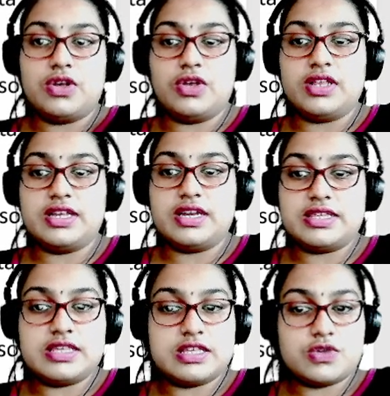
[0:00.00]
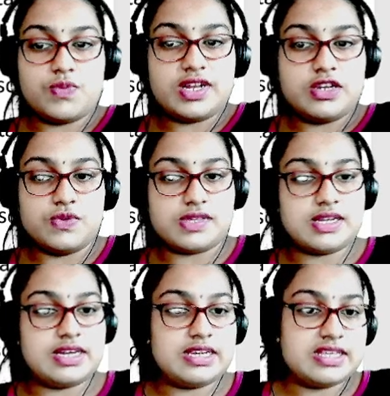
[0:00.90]
Okay, there is just one user
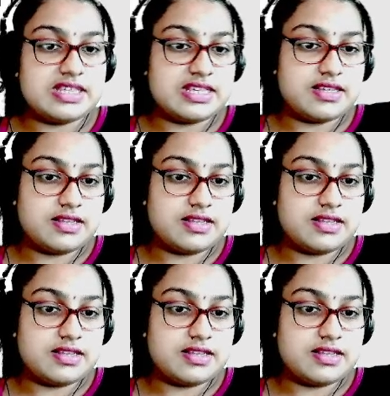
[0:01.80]
and his